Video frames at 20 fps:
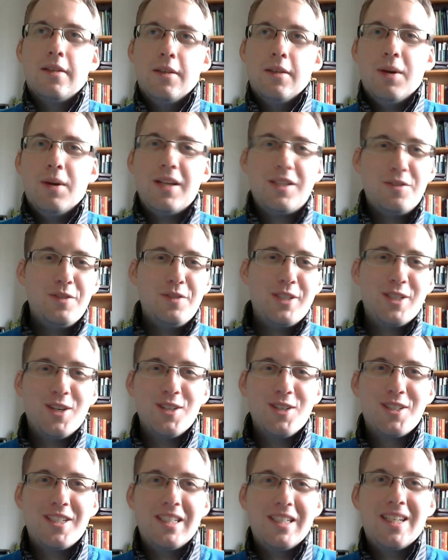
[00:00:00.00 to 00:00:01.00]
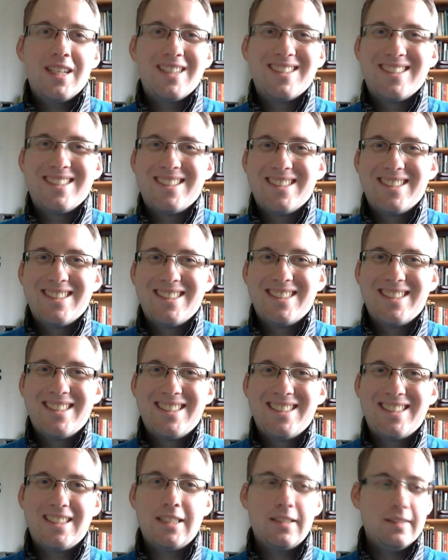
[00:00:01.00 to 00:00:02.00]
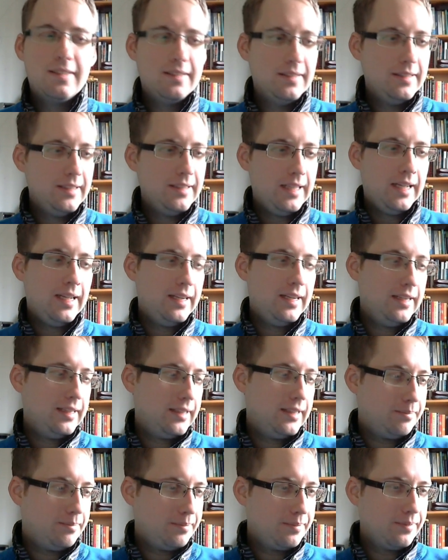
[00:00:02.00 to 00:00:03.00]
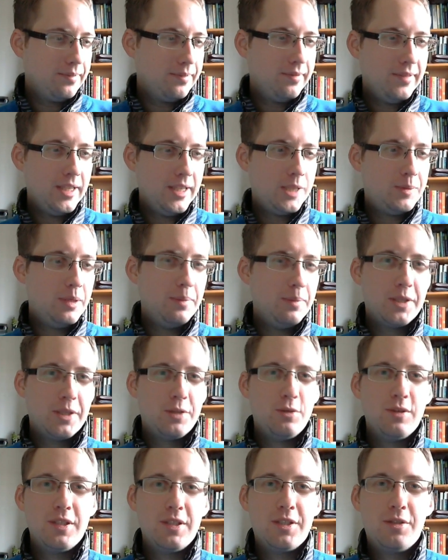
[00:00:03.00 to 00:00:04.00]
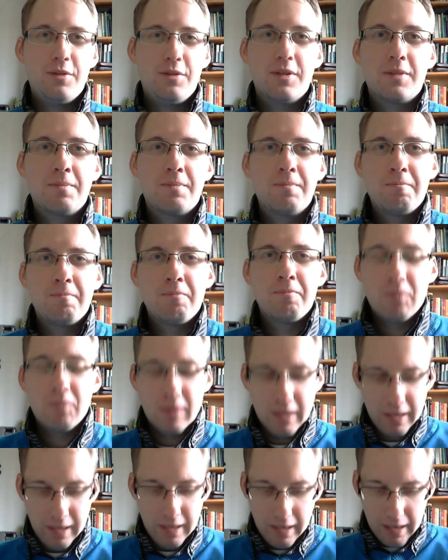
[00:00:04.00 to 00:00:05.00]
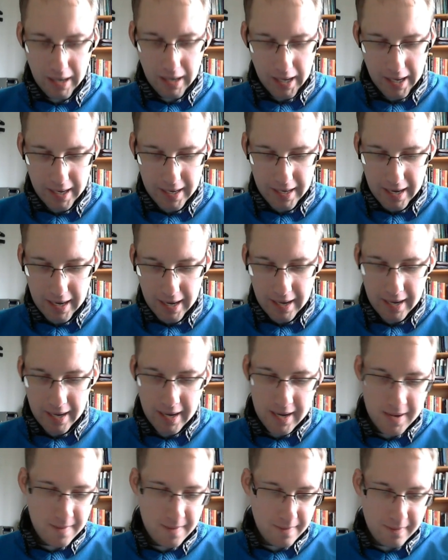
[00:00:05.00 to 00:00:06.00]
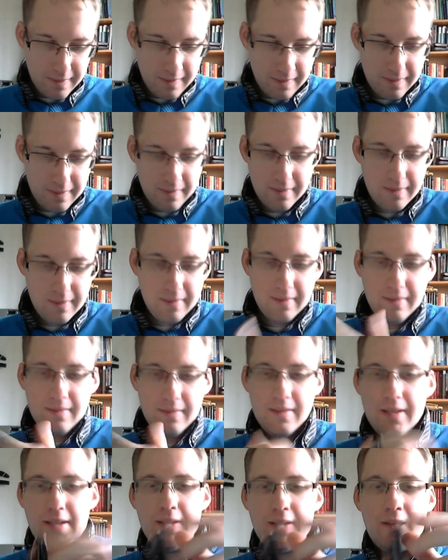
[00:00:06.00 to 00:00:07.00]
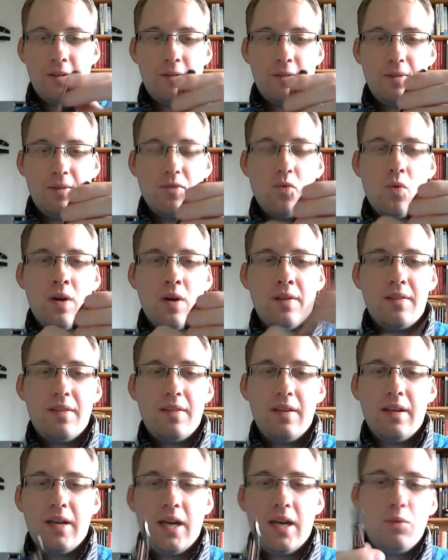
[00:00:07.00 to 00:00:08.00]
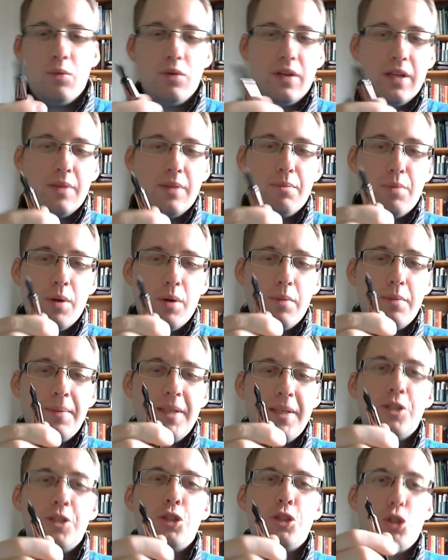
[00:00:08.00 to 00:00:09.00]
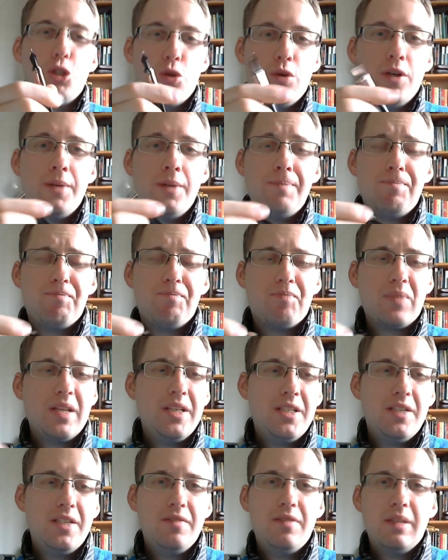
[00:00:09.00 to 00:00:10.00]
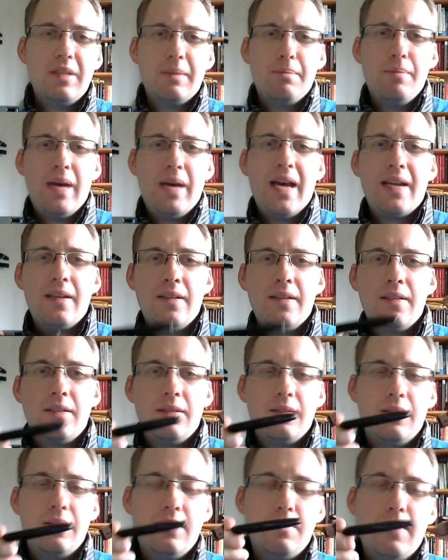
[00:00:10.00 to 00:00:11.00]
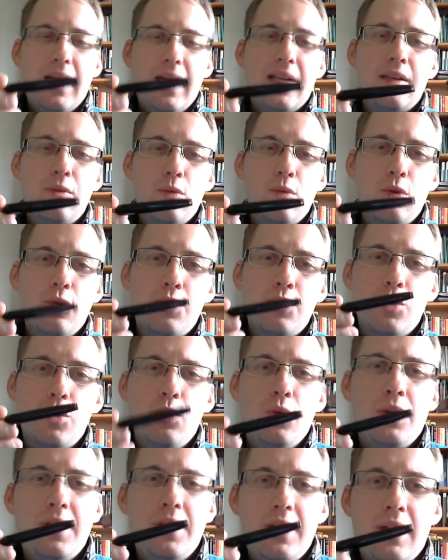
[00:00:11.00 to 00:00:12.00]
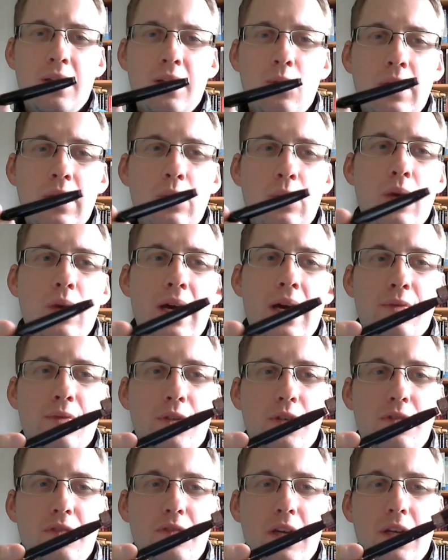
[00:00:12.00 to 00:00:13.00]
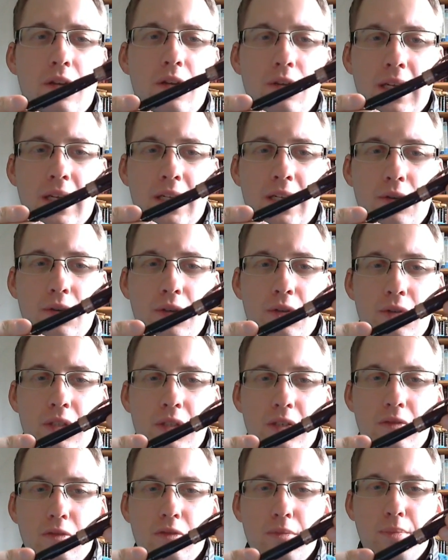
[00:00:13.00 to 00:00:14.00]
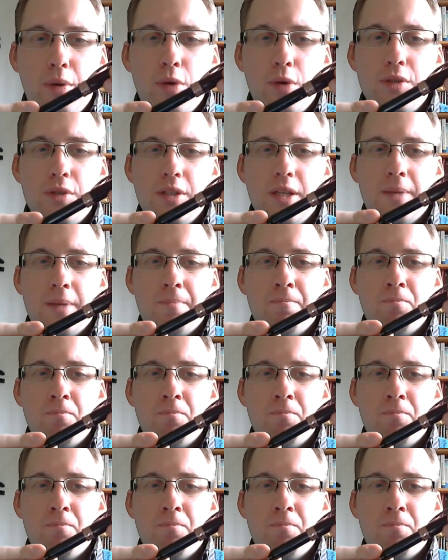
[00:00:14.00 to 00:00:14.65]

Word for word: well it's Visconti and um, that's pretty much all that's to it I, I you know one thing I would probably enjoy is if that magnet magnet would also work the other way around so if I could actually use it for posting